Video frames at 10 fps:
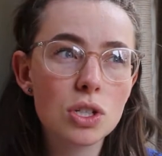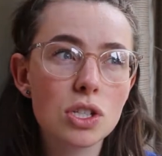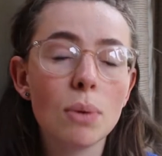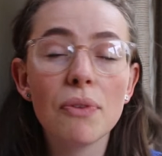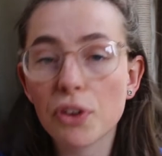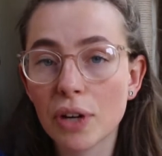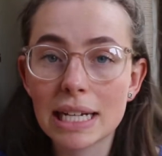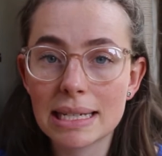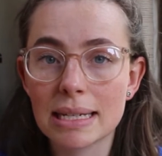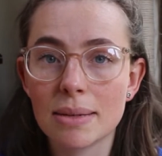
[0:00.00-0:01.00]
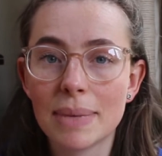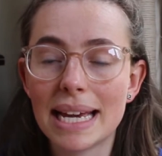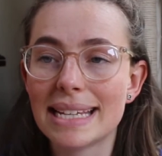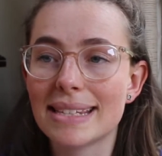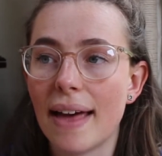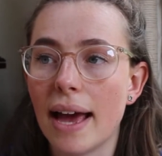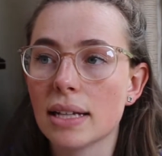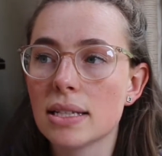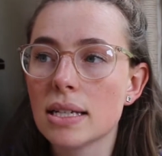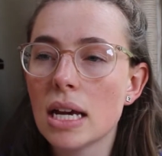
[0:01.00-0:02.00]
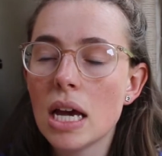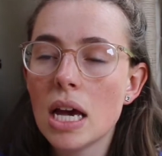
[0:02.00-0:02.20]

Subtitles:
Some of the criticism is that